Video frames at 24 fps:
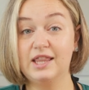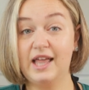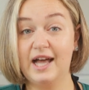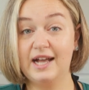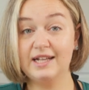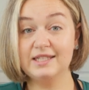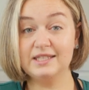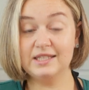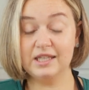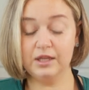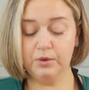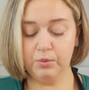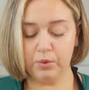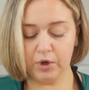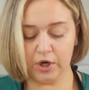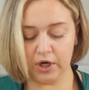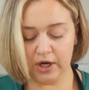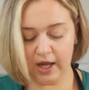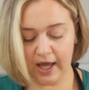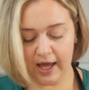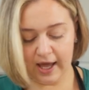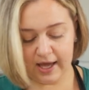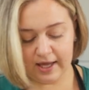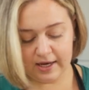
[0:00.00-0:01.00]
Lastly, we're
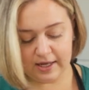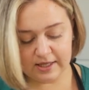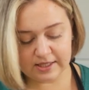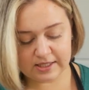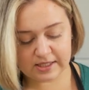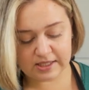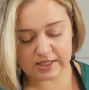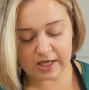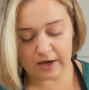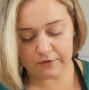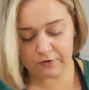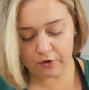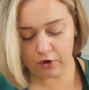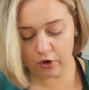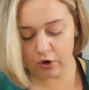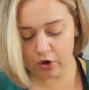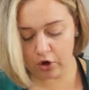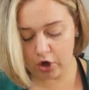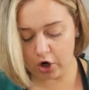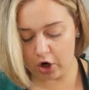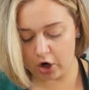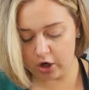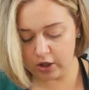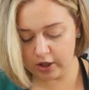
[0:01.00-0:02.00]
gonna add several
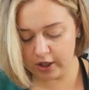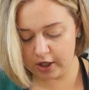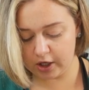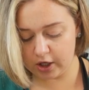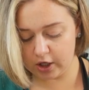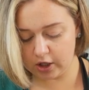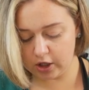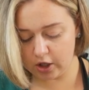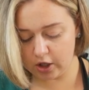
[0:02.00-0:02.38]
garlic